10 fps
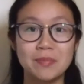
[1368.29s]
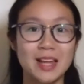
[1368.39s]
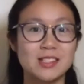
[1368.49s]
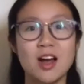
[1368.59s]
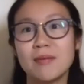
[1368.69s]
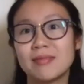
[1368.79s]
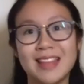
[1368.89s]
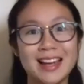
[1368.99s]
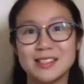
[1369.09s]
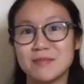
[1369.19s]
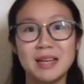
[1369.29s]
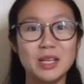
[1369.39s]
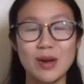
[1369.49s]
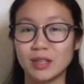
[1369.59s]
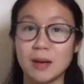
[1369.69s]
that doesn't
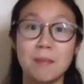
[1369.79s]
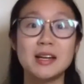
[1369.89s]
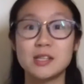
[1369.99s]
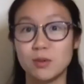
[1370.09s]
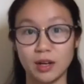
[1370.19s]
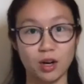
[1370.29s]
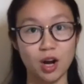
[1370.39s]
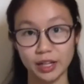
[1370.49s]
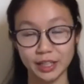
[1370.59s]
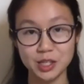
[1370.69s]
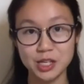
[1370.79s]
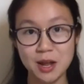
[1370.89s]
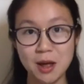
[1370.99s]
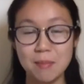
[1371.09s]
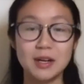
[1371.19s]
mean you have to commit to it in college,
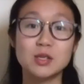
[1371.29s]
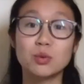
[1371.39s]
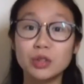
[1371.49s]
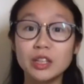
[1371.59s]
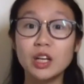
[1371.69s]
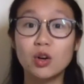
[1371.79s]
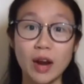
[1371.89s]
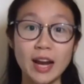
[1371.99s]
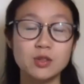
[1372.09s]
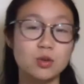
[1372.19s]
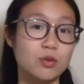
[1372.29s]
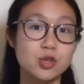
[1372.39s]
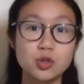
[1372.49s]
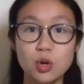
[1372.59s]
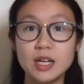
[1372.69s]
but it's a really great sort of
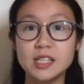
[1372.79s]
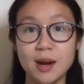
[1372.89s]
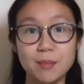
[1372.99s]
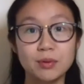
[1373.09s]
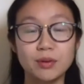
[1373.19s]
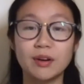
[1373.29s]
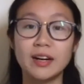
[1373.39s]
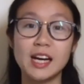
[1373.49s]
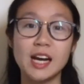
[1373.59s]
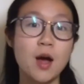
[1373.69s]
short temporary